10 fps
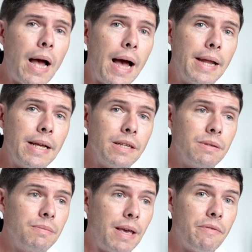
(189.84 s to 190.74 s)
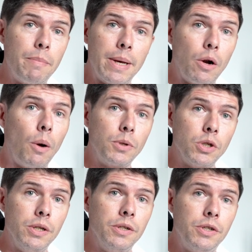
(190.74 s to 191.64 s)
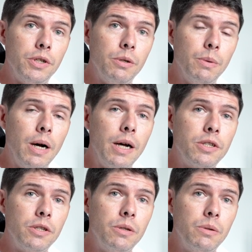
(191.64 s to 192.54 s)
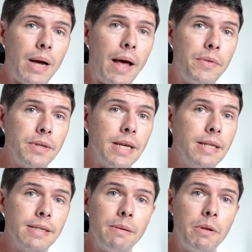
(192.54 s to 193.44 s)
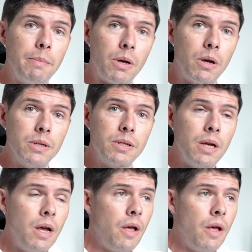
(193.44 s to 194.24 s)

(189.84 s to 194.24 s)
and it's given me an option to add this in, simply because